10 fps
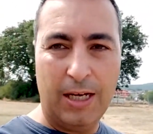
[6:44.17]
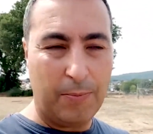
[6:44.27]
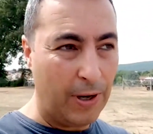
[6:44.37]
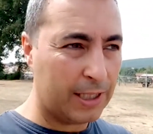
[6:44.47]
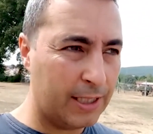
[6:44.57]

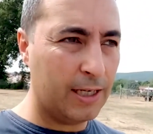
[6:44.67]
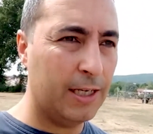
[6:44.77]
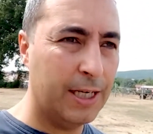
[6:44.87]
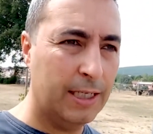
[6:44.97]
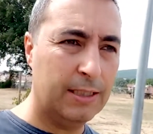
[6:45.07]

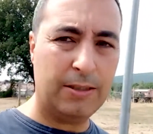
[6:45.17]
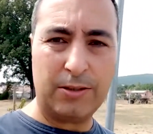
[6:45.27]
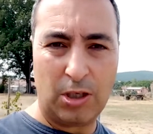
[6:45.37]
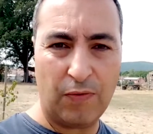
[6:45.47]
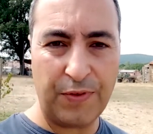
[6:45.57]
practically to
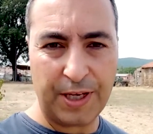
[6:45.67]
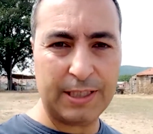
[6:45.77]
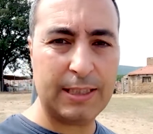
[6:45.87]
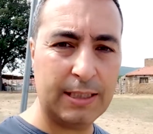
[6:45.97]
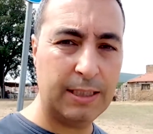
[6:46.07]
solve
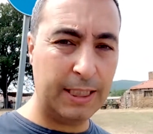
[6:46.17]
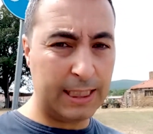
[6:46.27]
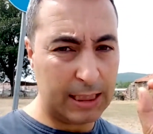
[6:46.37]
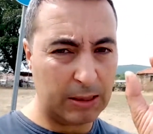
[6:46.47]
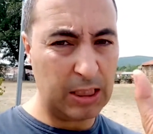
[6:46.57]
this
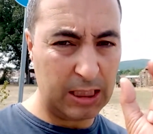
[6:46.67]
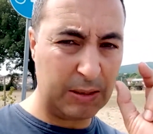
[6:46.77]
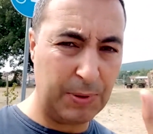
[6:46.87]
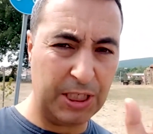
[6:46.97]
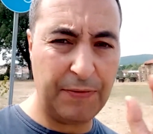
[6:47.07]
this
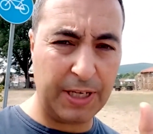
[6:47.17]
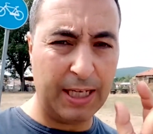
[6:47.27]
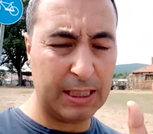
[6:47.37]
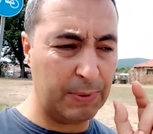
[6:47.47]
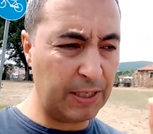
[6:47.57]
specific
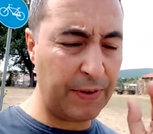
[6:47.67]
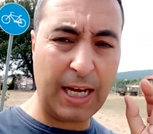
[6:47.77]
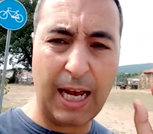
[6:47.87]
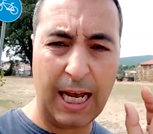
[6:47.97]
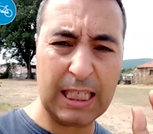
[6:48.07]
specific
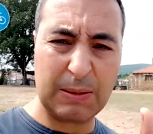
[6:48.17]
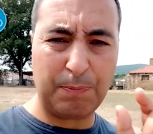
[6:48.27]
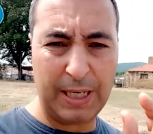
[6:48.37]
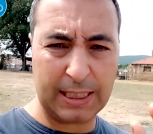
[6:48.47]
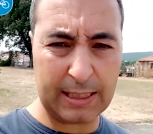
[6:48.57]

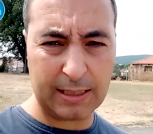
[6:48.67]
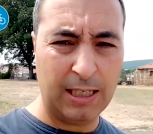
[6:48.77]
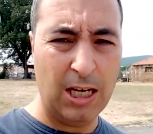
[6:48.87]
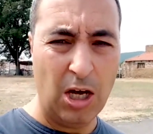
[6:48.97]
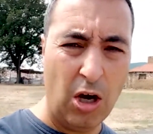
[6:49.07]
aspect
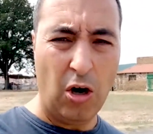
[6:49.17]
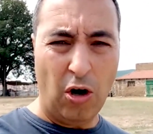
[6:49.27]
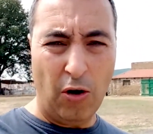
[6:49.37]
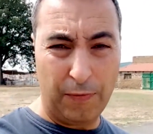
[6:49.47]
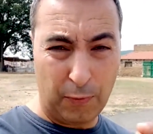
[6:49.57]

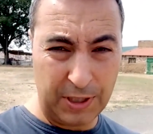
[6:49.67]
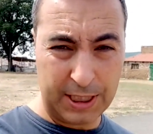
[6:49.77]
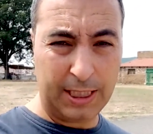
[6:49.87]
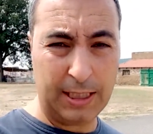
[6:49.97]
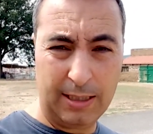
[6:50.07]
of
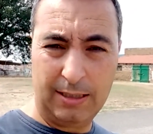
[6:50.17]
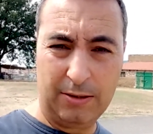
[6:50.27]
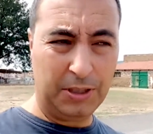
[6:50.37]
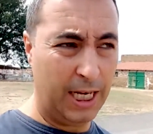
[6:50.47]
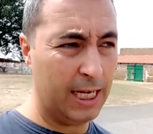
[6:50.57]
quitting
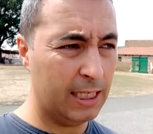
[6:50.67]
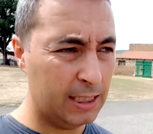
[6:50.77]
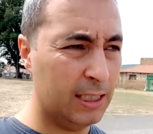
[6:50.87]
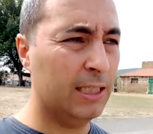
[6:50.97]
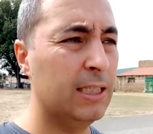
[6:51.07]
okay
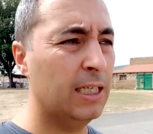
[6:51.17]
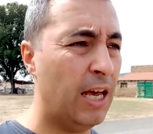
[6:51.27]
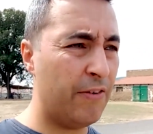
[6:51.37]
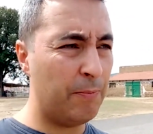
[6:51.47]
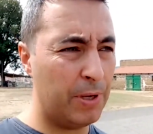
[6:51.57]

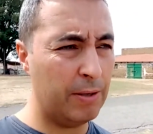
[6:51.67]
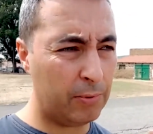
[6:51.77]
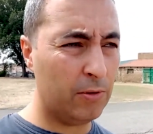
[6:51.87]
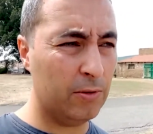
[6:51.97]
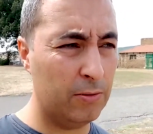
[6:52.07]
having
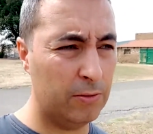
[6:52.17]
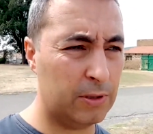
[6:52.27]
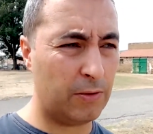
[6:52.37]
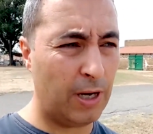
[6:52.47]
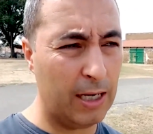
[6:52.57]
people who
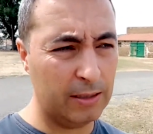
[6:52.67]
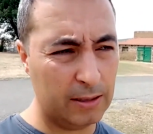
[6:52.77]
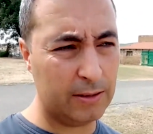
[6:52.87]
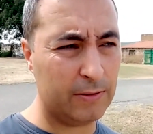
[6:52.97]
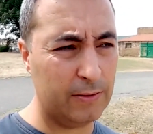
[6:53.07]
surround
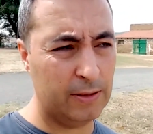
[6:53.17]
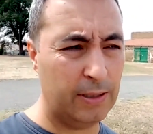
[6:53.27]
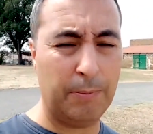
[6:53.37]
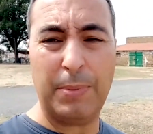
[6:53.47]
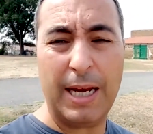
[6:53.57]
su
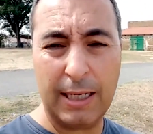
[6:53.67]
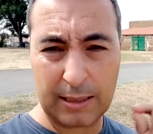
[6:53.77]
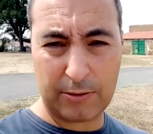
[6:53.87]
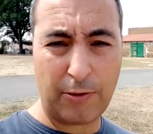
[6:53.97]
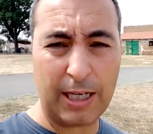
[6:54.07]
being
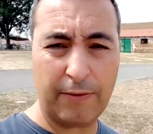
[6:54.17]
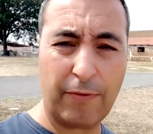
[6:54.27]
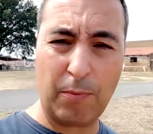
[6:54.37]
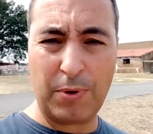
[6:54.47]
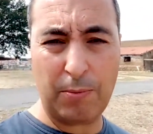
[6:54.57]
surrounded
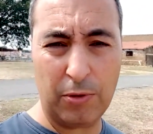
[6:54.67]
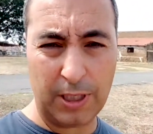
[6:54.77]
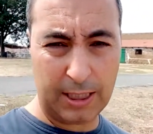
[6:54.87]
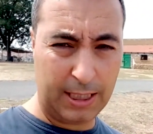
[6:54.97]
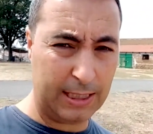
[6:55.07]
from people
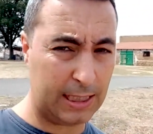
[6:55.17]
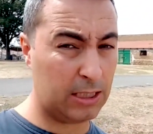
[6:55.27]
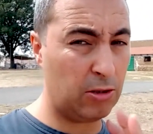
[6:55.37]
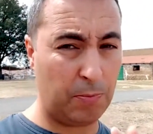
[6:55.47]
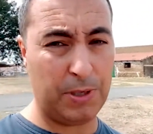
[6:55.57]
that is
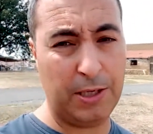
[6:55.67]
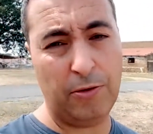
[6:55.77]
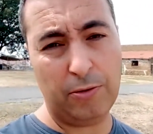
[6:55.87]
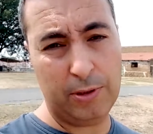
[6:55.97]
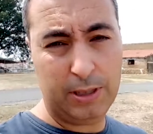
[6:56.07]
stopping you
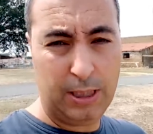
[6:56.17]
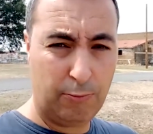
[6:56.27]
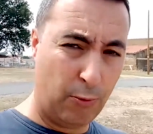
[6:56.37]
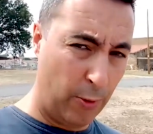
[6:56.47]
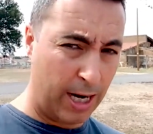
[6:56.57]
in
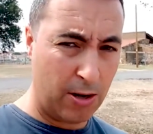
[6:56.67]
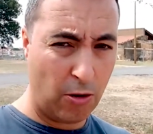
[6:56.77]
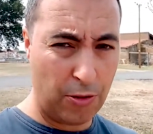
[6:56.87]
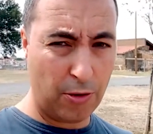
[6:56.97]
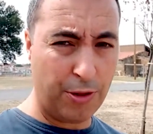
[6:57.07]
one way
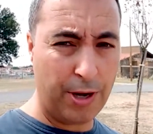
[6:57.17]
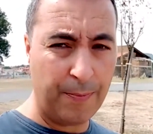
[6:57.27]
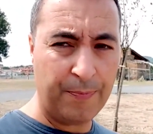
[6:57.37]
or the other